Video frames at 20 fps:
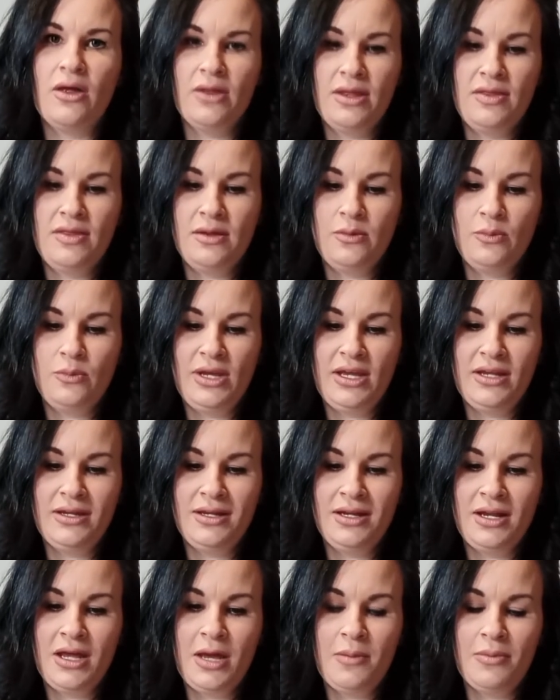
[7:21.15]
and then we
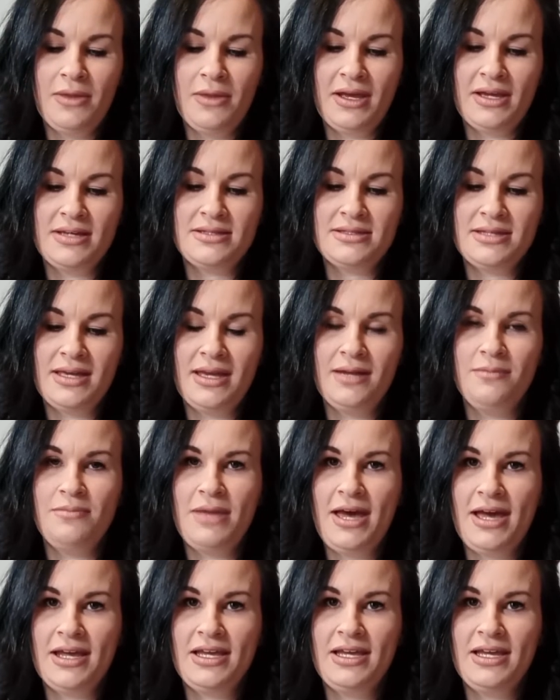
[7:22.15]
ended up, like I said,
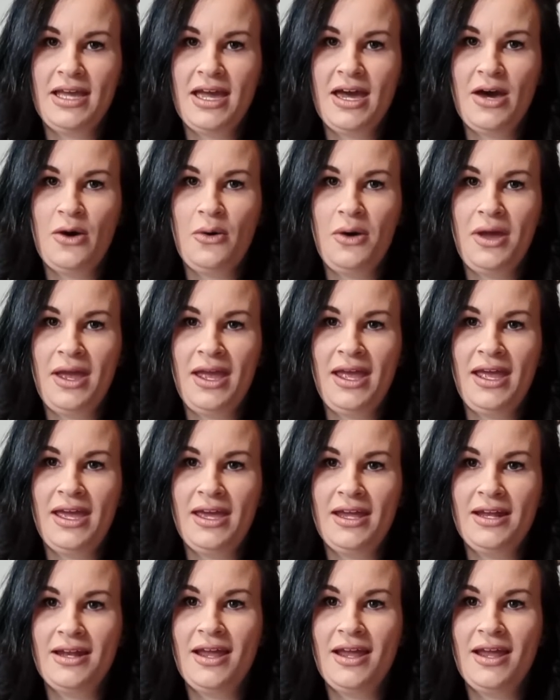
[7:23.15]
backing out, and